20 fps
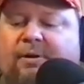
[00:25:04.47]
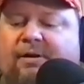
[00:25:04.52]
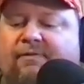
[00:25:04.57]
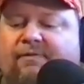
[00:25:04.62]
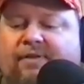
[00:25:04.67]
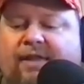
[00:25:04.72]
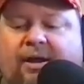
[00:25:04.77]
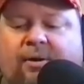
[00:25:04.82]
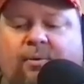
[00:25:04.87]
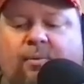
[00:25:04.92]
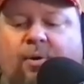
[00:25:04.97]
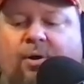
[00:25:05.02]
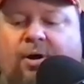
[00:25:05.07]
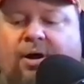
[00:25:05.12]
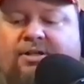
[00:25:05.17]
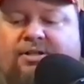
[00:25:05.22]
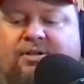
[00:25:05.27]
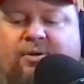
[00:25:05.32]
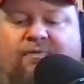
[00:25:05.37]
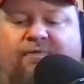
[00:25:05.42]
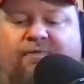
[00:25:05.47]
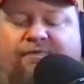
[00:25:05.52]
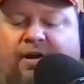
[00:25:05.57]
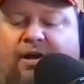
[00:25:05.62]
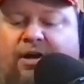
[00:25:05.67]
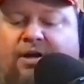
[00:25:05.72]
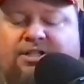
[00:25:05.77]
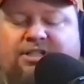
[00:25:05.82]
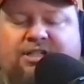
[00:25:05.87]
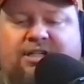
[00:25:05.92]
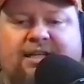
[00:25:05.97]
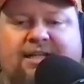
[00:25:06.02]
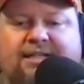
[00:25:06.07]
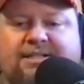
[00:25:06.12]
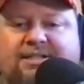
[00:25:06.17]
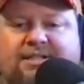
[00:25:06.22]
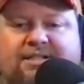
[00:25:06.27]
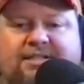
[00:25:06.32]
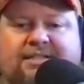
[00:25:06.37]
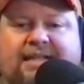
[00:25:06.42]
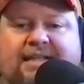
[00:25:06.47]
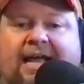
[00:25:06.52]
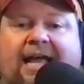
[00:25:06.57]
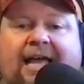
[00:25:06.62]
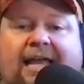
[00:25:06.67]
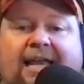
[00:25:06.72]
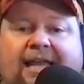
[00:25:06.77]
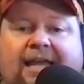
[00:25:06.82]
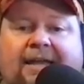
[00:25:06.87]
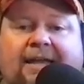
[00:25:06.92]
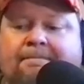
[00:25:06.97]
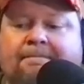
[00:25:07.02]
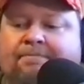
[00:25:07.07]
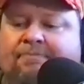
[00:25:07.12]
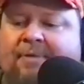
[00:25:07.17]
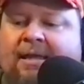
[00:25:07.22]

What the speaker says: if they want to function in society,